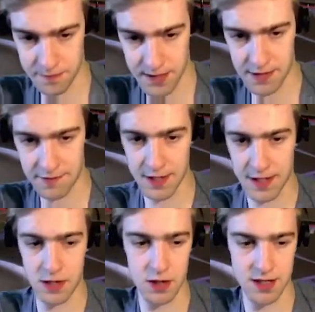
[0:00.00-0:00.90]
Definitely
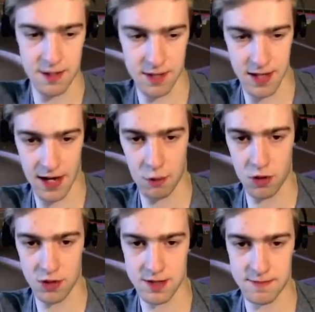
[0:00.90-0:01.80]
not something that I
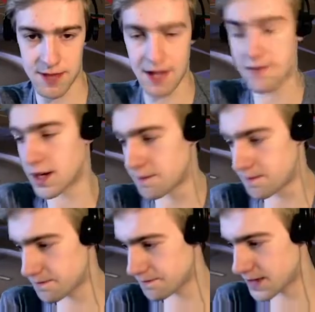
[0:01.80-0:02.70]
want. Ever.
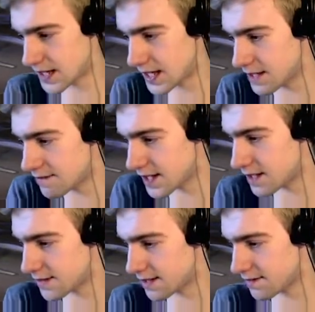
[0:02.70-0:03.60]
Ever,
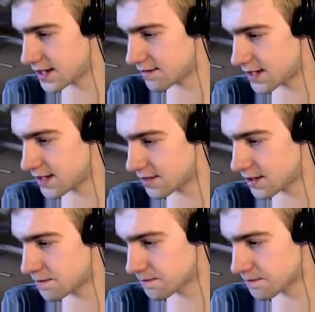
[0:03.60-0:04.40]
ever, ever, ever, ever.